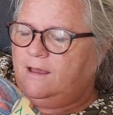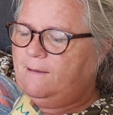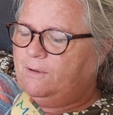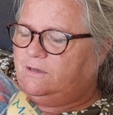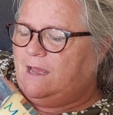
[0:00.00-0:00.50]

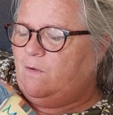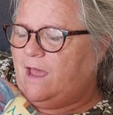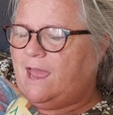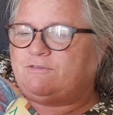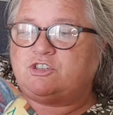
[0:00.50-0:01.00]
but now I
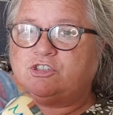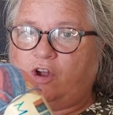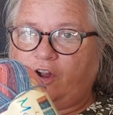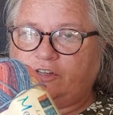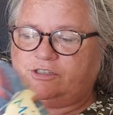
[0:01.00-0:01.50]
have
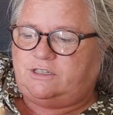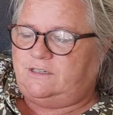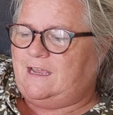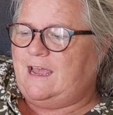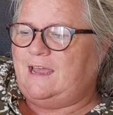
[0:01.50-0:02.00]
started
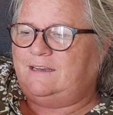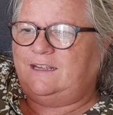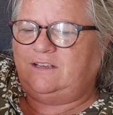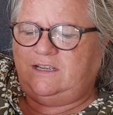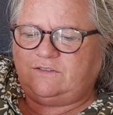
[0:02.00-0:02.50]
and
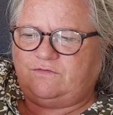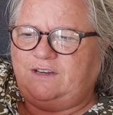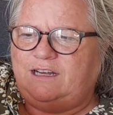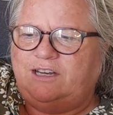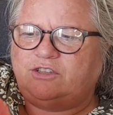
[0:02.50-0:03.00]
it is
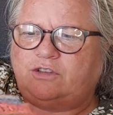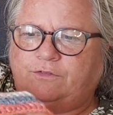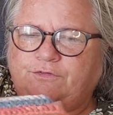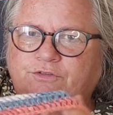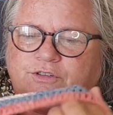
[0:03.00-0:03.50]
really
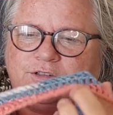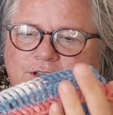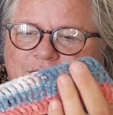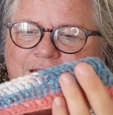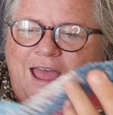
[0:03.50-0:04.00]
soft
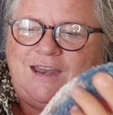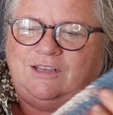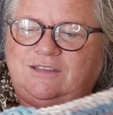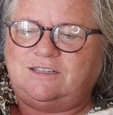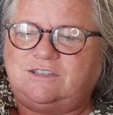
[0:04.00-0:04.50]
and
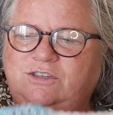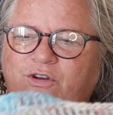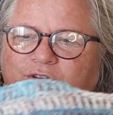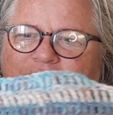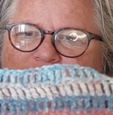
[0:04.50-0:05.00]
it is turning